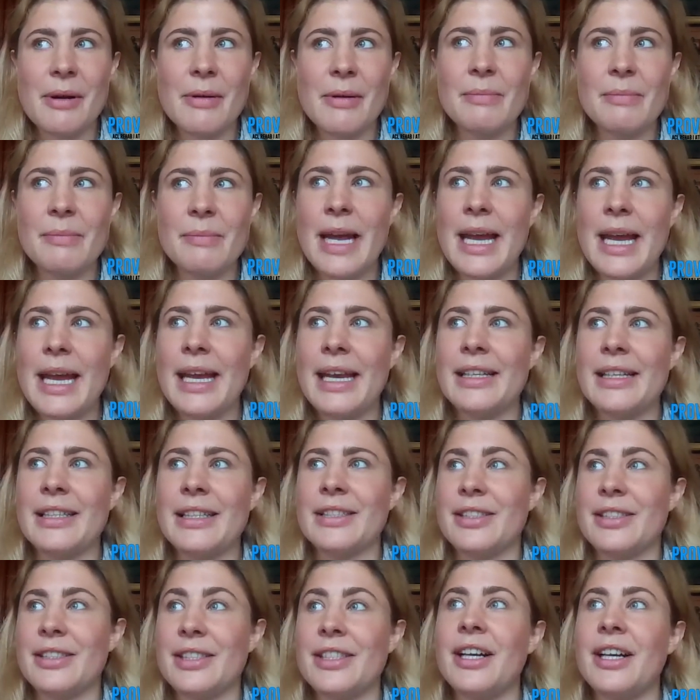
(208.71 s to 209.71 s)
made
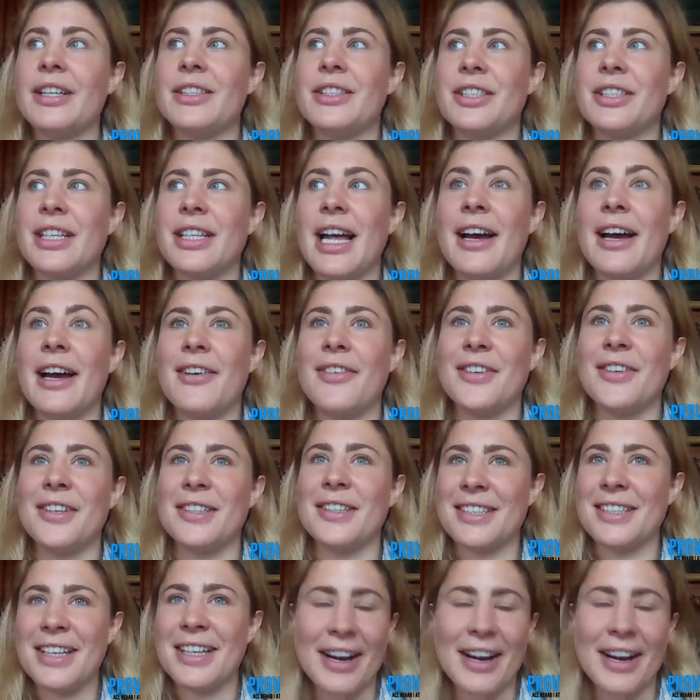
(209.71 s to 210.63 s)
such an effort.